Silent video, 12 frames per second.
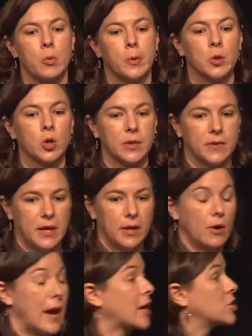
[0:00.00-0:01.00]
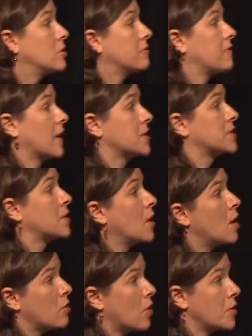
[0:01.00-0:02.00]
when we look at the interaction effects,
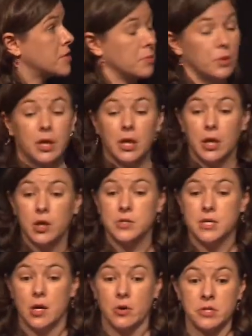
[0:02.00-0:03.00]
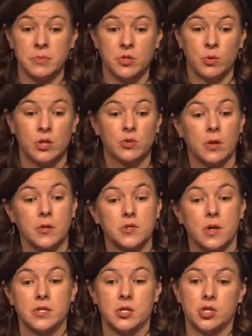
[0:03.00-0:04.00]
there are some linking QTLs between
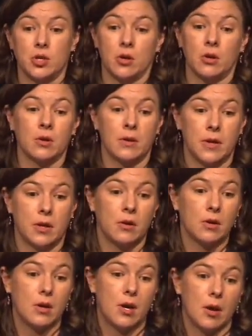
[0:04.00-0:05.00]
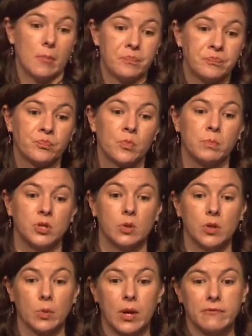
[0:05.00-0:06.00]
triglycerides and sugar, and then
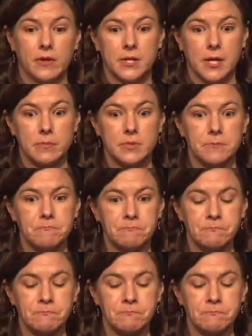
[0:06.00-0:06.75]
between the weight phenotypes.